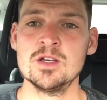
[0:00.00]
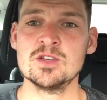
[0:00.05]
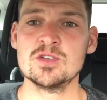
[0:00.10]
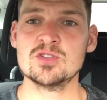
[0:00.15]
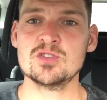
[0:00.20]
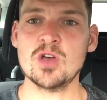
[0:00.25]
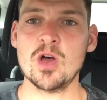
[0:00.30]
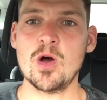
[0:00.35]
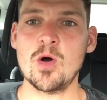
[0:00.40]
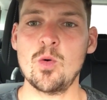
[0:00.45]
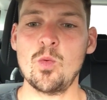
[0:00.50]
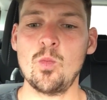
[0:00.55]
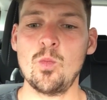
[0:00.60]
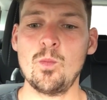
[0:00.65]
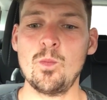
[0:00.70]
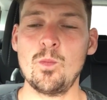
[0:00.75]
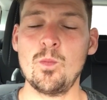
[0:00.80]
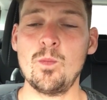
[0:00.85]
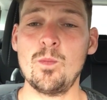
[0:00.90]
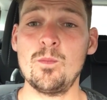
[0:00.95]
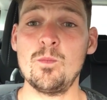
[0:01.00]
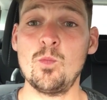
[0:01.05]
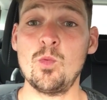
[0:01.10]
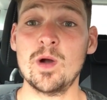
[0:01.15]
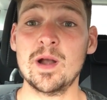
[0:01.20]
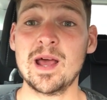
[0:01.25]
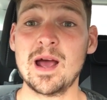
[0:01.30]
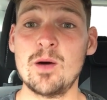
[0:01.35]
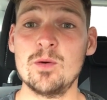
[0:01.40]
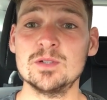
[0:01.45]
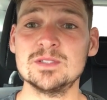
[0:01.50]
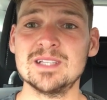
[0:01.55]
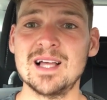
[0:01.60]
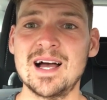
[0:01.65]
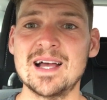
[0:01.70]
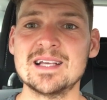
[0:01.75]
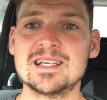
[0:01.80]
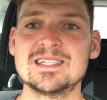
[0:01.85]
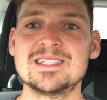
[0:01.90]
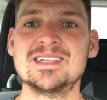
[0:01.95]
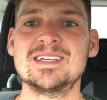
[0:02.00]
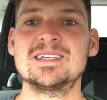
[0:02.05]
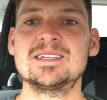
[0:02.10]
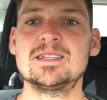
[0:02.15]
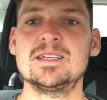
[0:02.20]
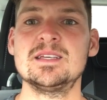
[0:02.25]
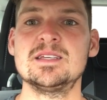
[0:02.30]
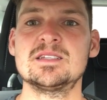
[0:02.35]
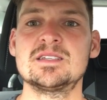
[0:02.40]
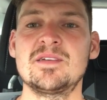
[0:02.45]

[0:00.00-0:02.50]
So when I was like 16,